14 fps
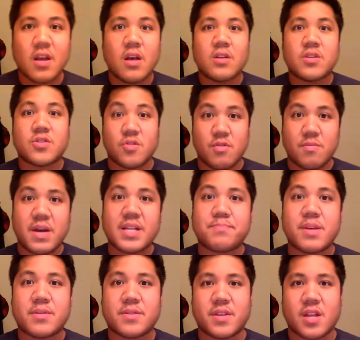So you might be
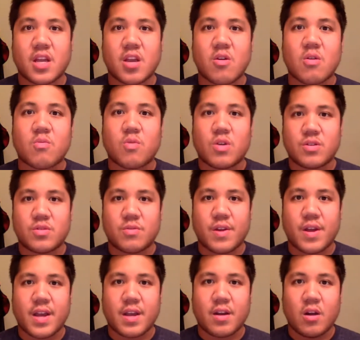sitting here and
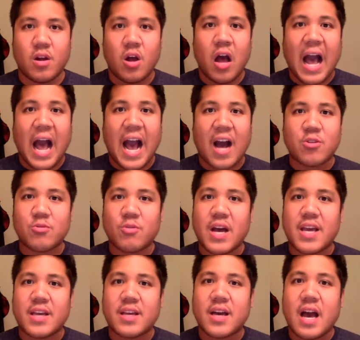wondering, how do
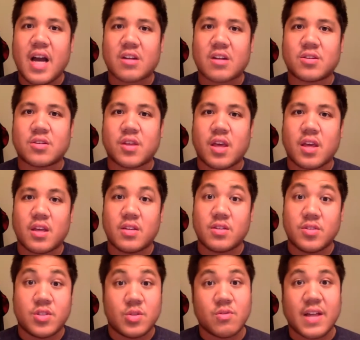I actually
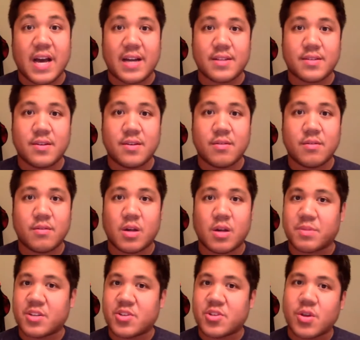do that? I'm going
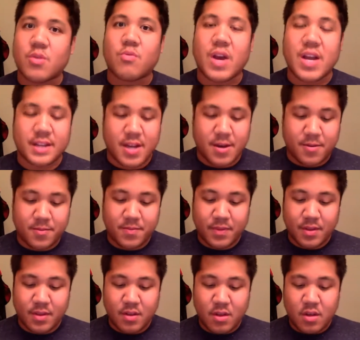to show you right now.
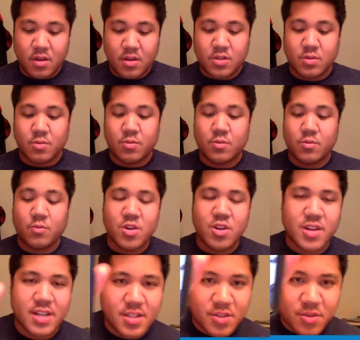So what you're
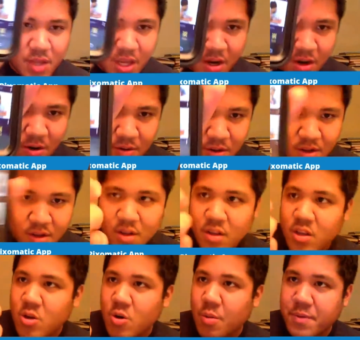going to do here,
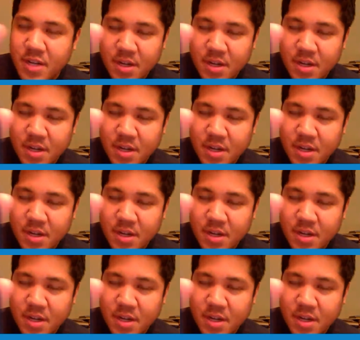you open